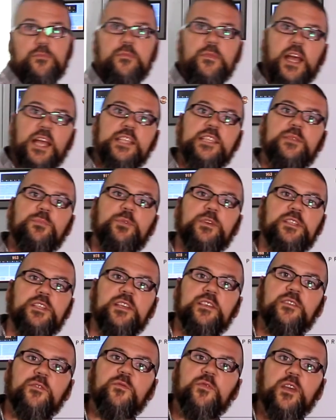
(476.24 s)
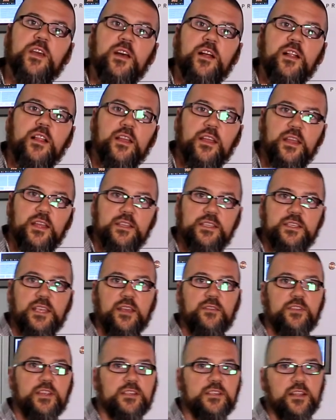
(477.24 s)
that's the precision fill. It
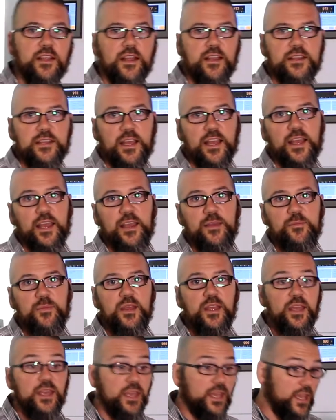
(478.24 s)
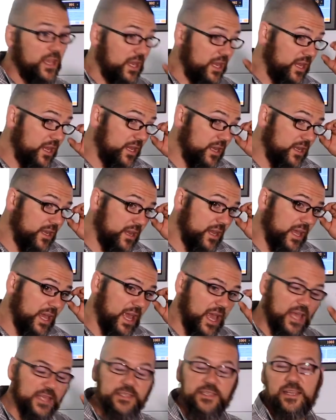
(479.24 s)
saved us a lot of time. It
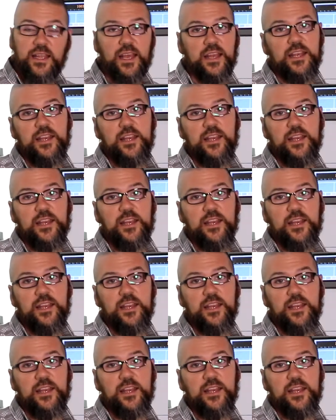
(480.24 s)
hasn't had